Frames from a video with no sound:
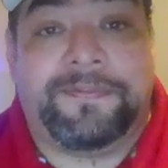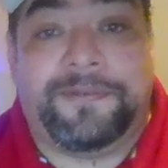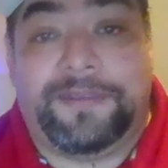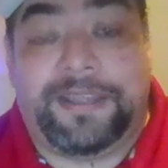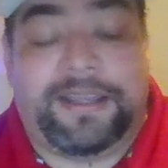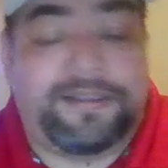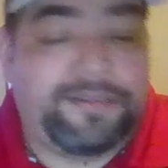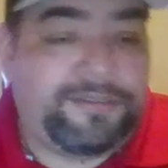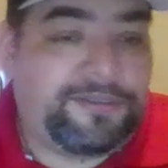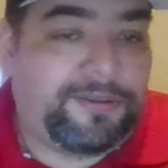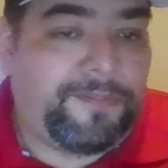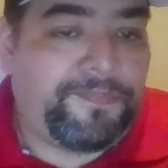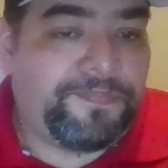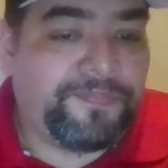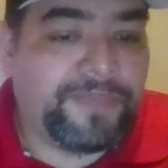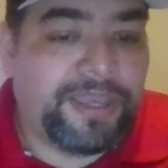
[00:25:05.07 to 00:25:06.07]
that. So
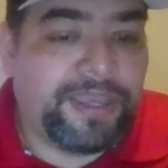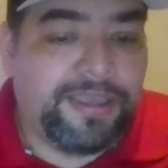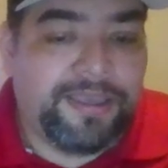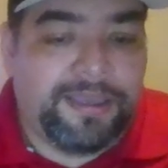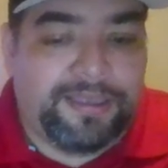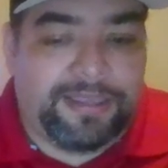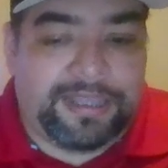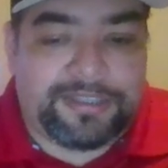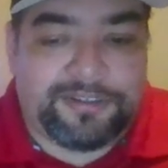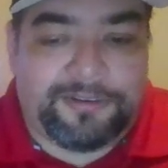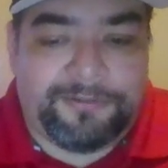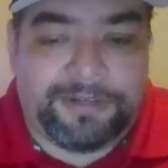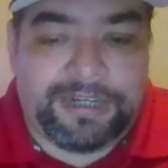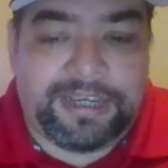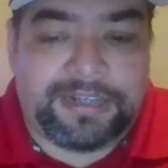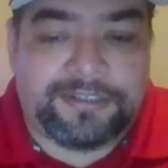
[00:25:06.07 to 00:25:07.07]
that's all I
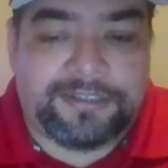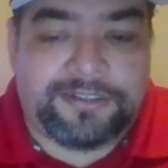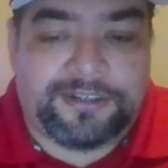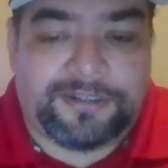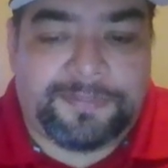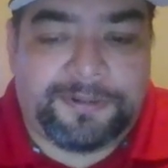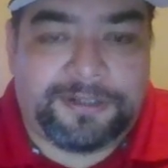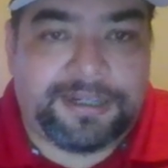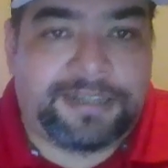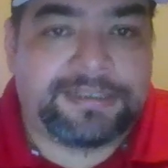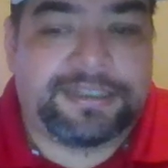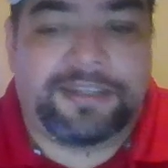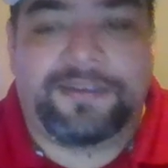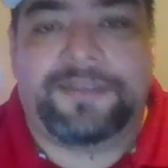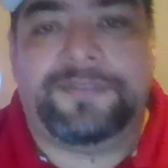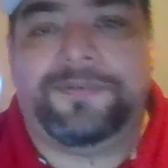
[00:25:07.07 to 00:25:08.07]
really had to talk about, guys.
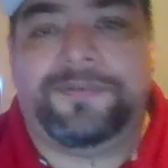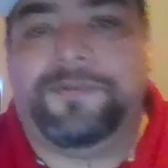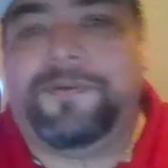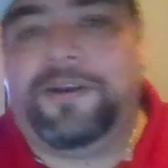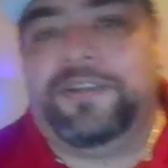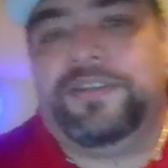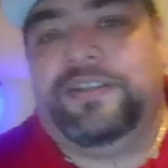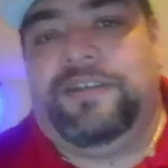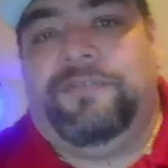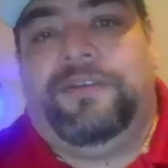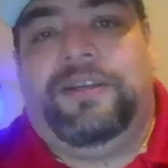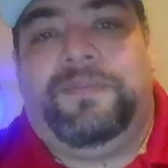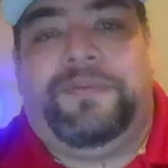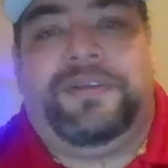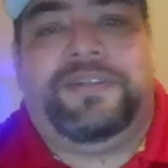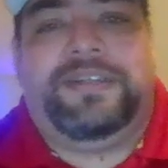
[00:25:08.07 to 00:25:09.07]
Thank you guys for watching. I really
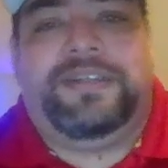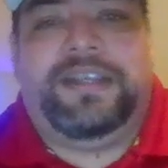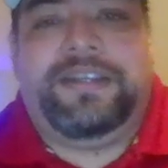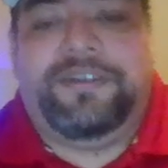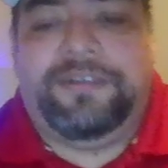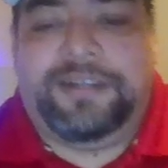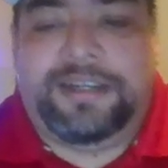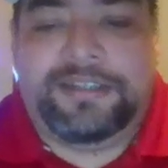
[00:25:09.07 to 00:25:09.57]
appreciate you guys